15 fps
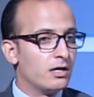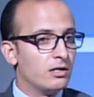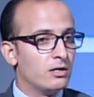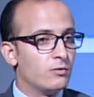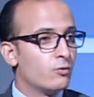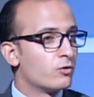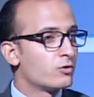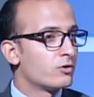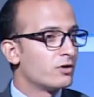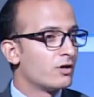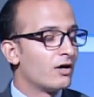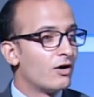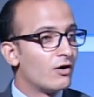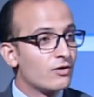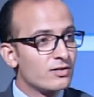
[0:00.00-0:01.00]
uh,
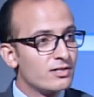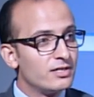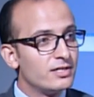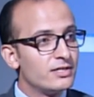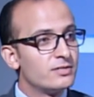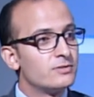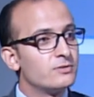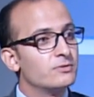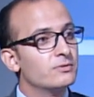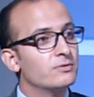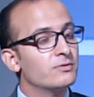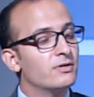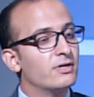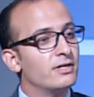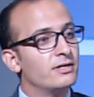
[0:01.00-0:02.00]
working hardly
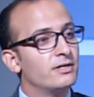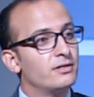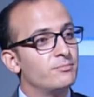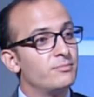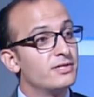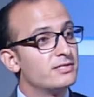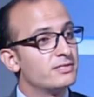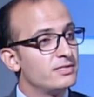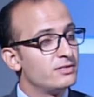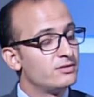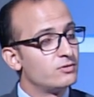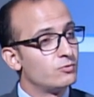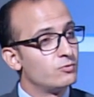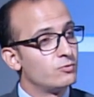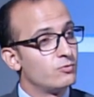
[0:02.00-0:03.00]
to
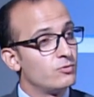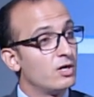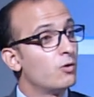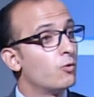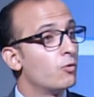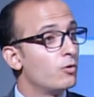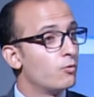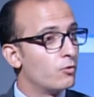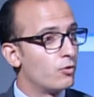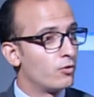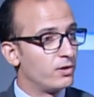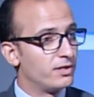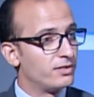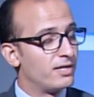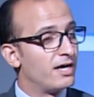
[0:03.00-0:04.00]
present to the whole
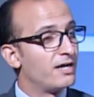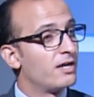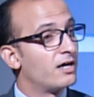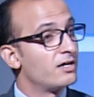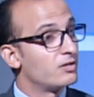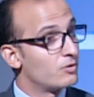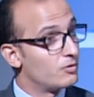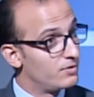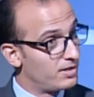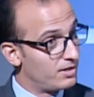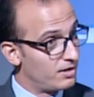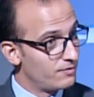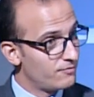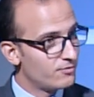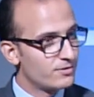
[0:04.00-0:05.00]
world an
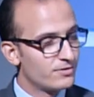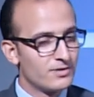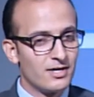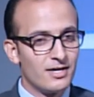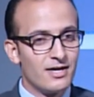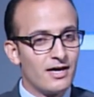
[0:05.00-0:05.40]
iconic gift,